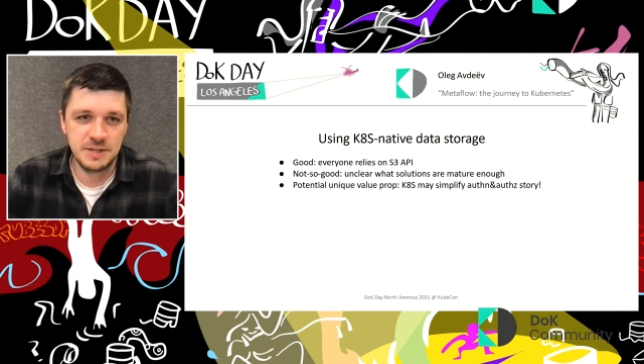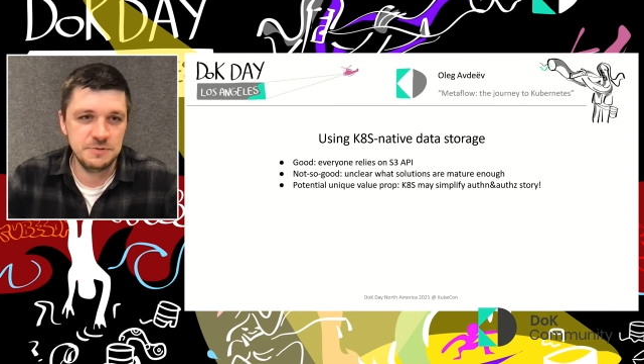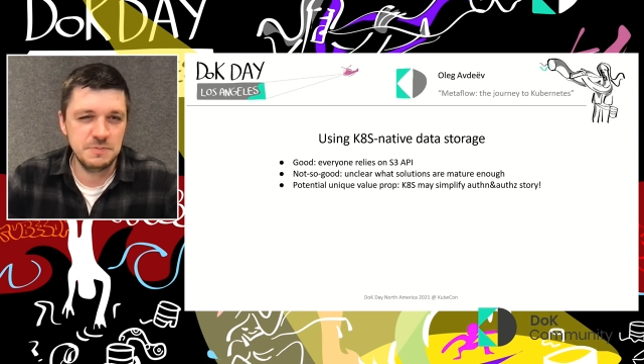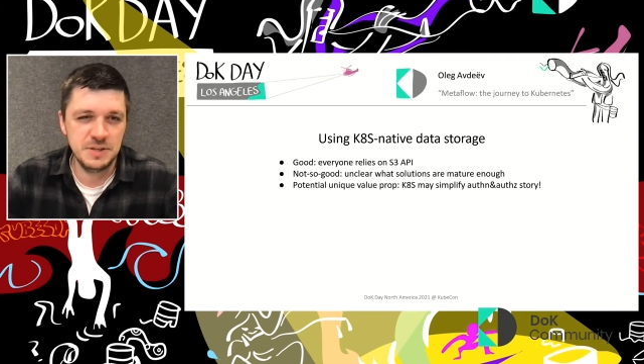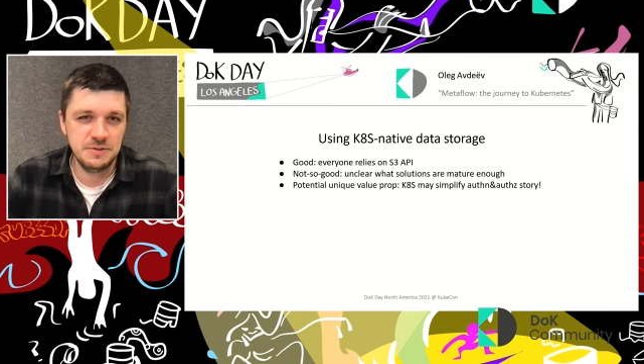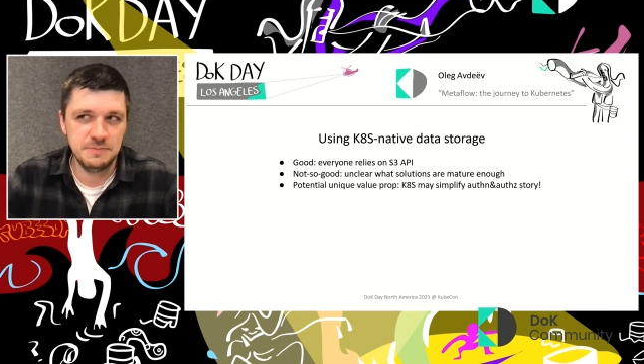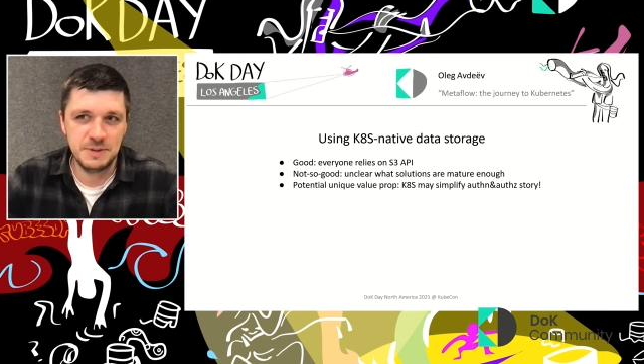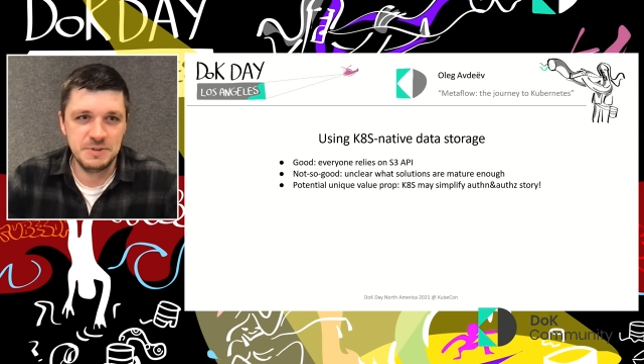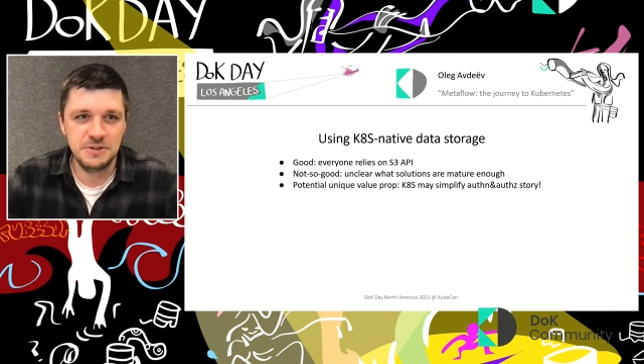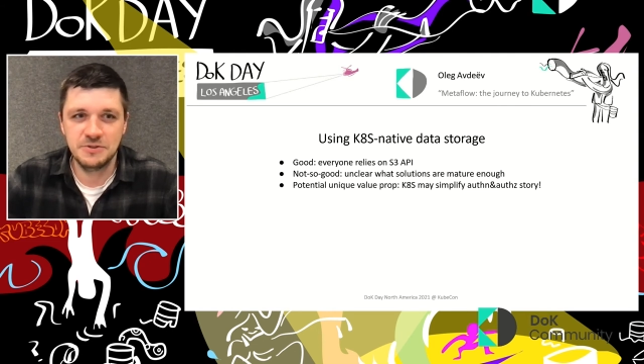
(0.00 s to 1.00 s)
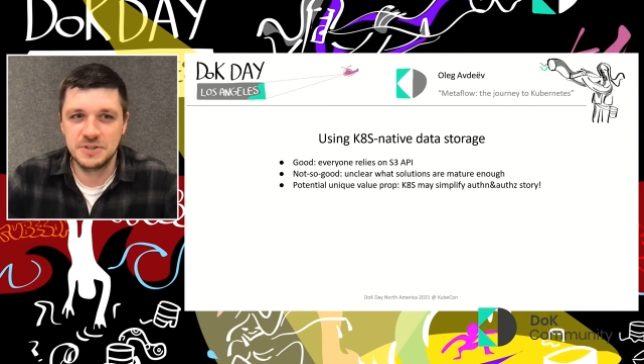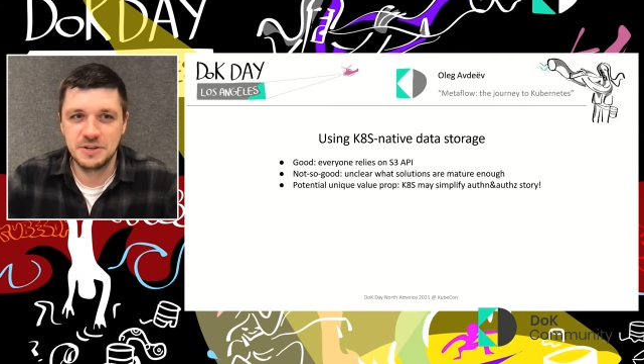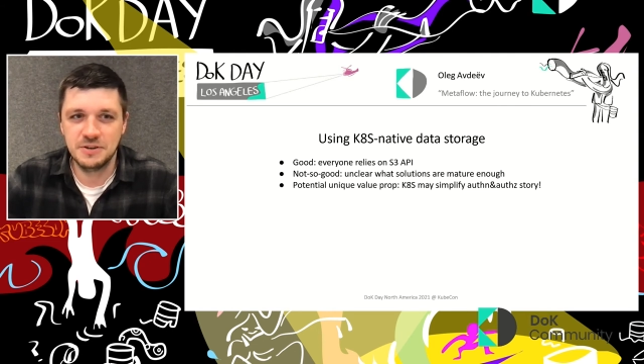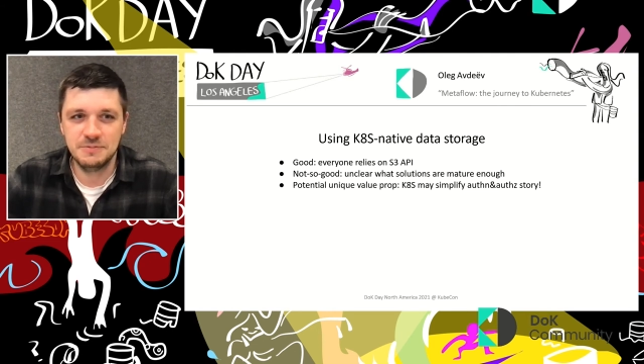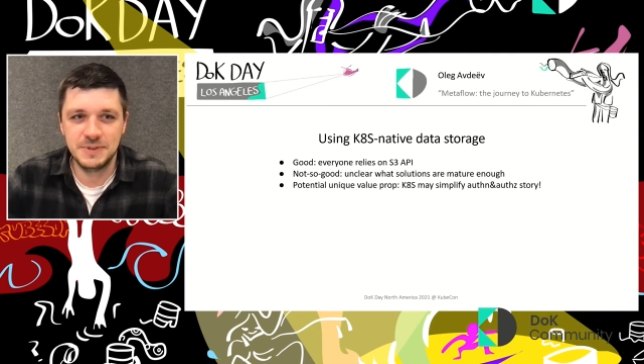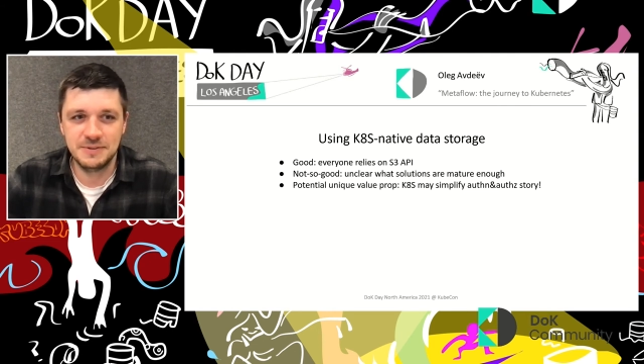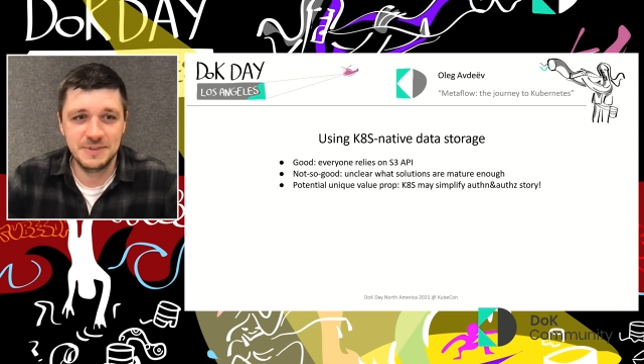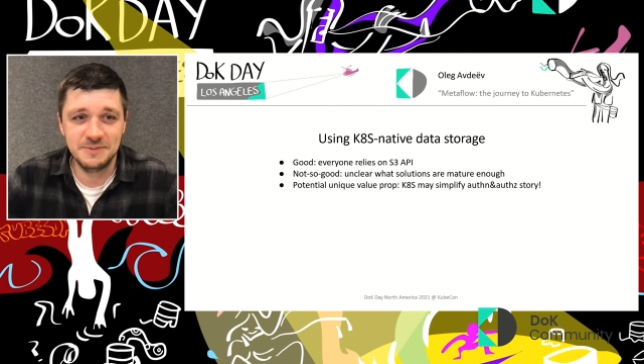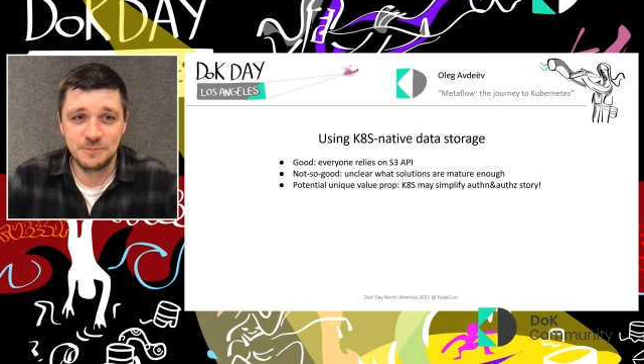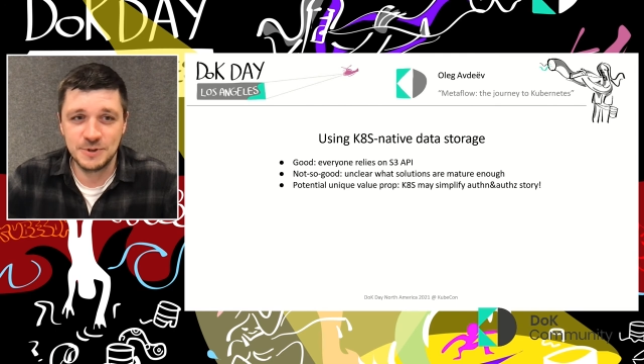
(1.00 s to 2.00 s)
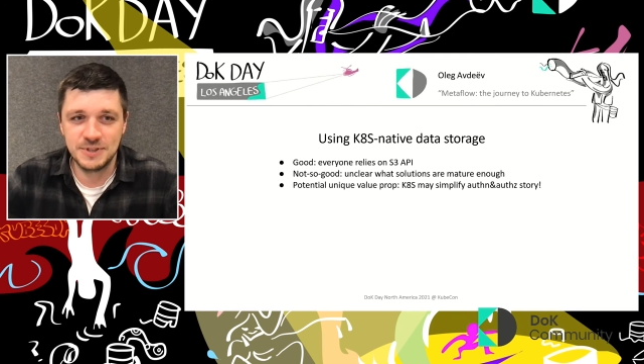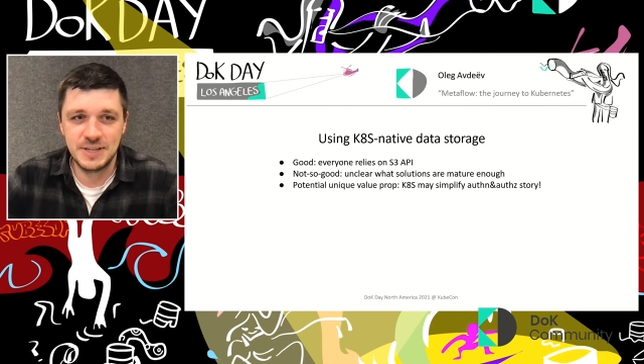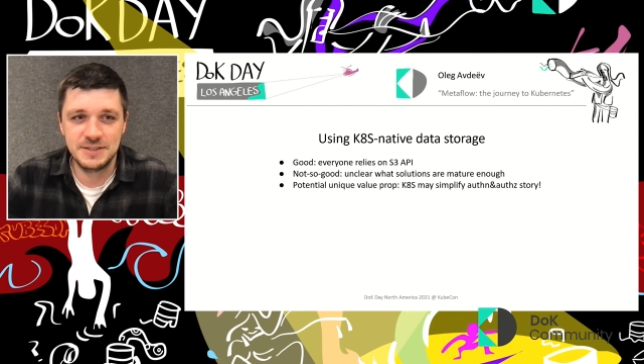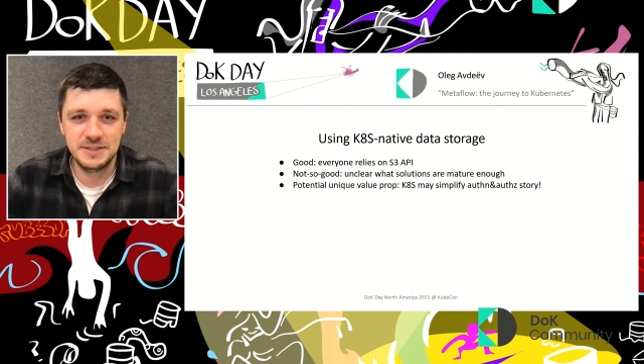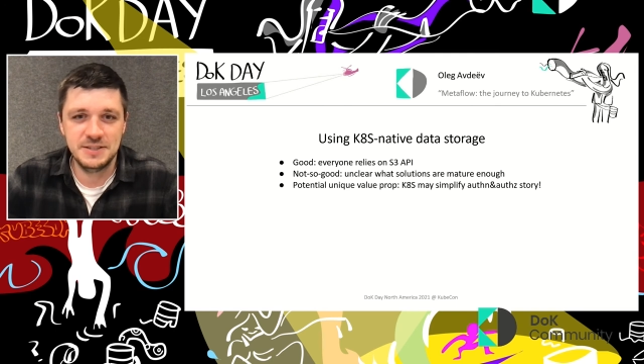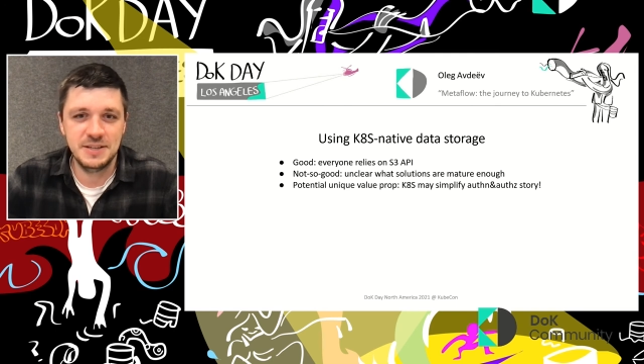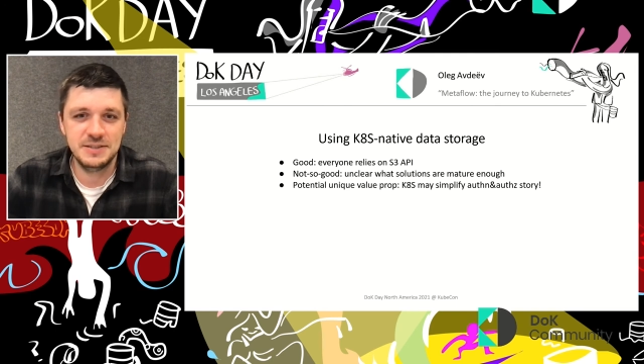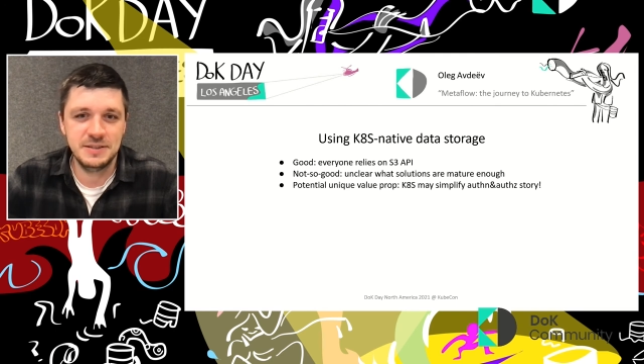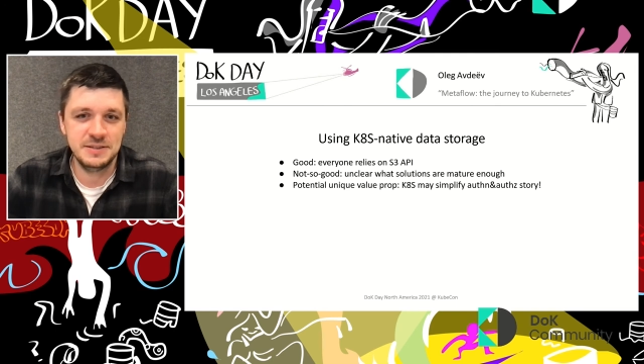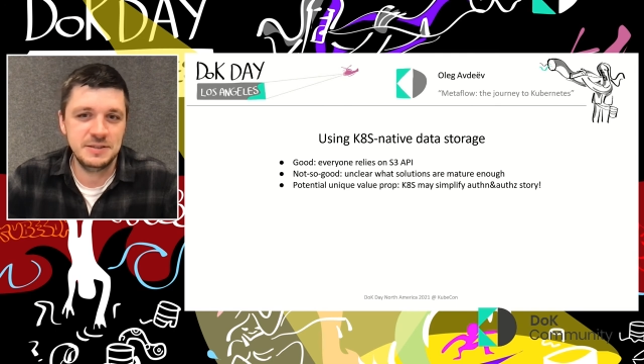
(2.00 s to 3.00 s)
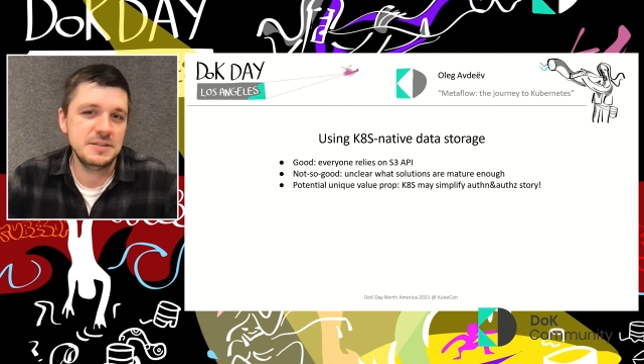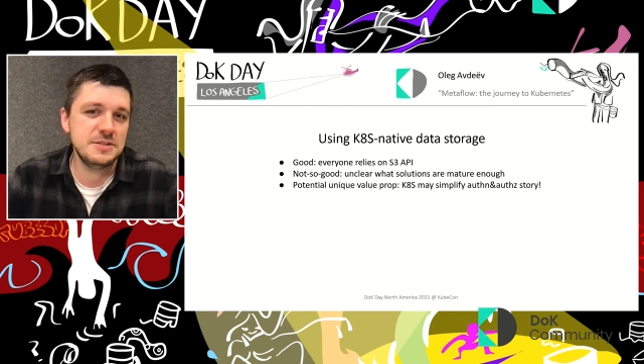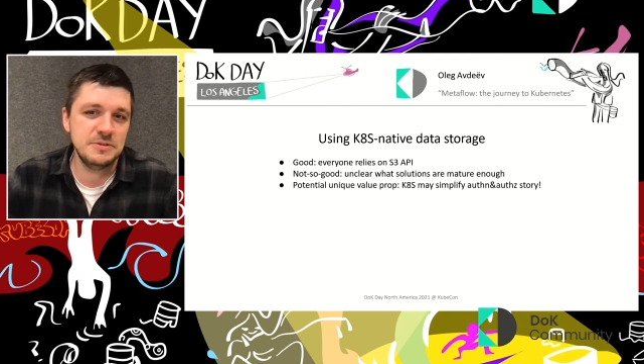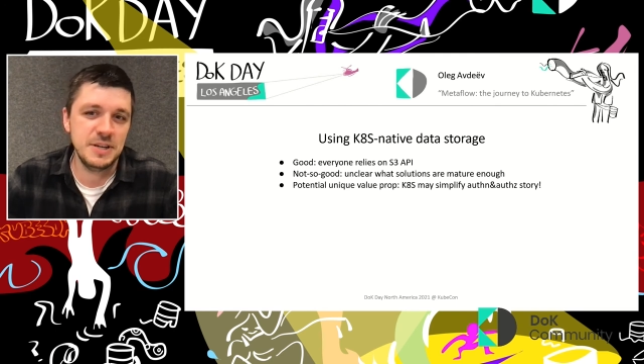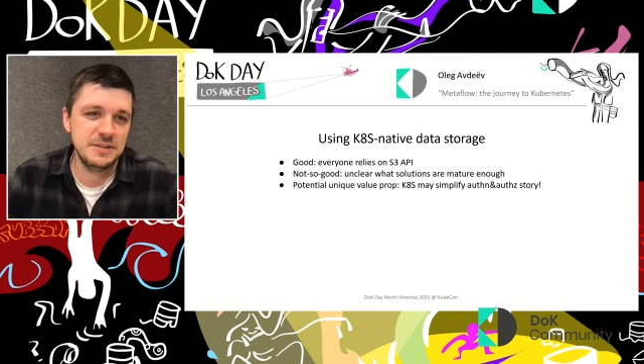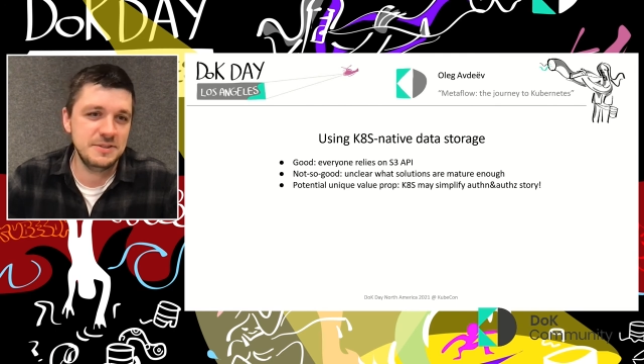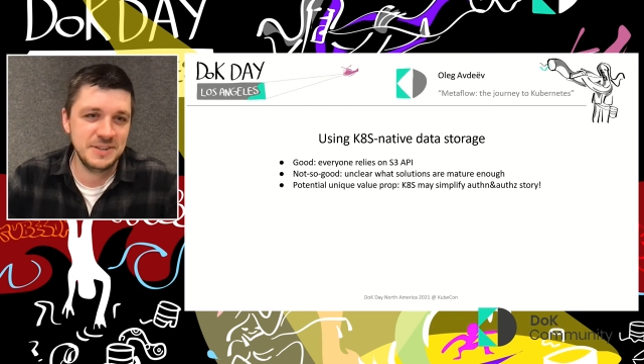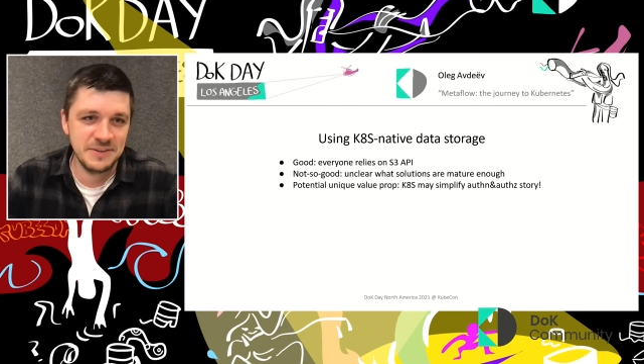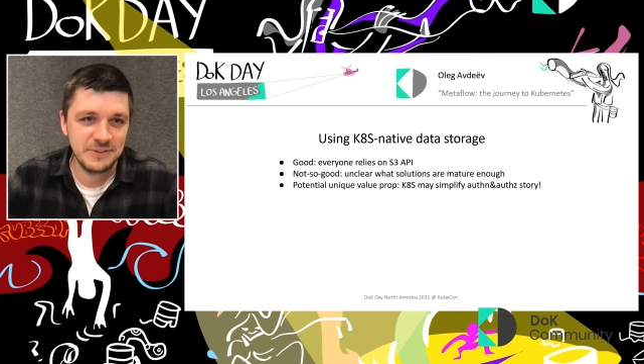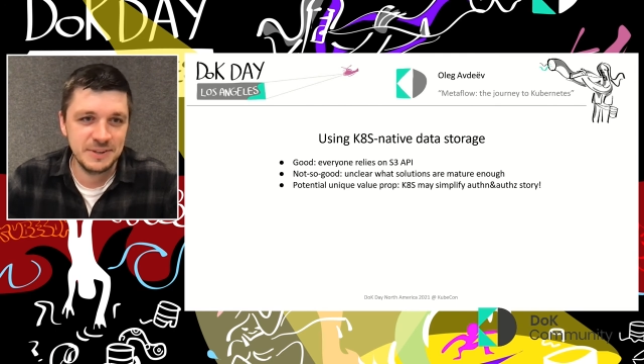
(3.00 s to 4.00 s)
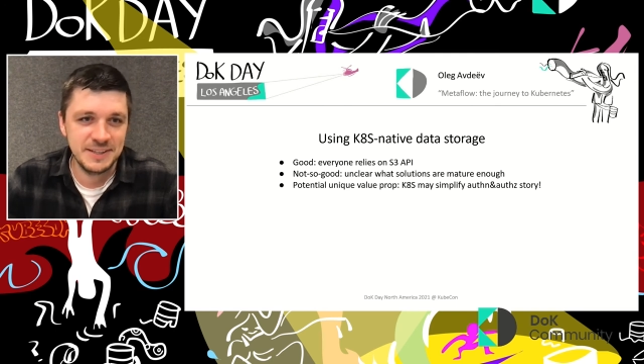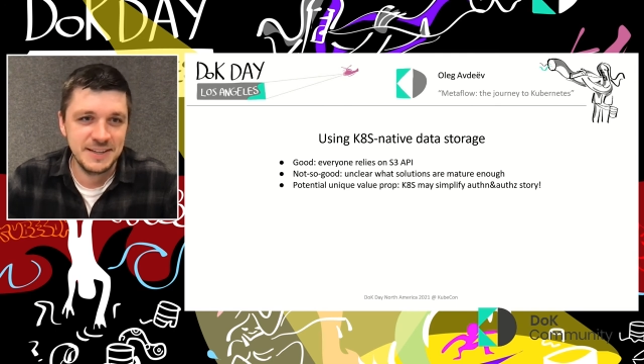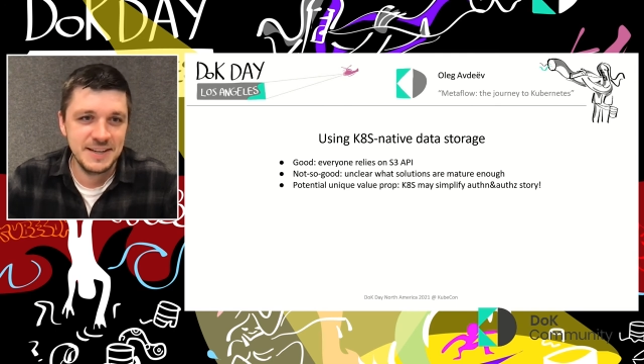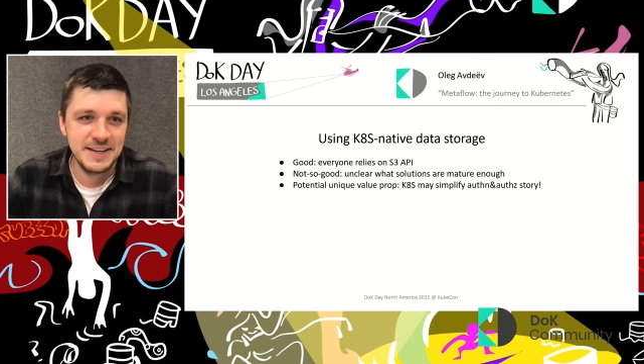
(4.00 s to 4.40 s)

I used Minio maybe years ago, but it wasn't as easy as, as it is today. Definitely,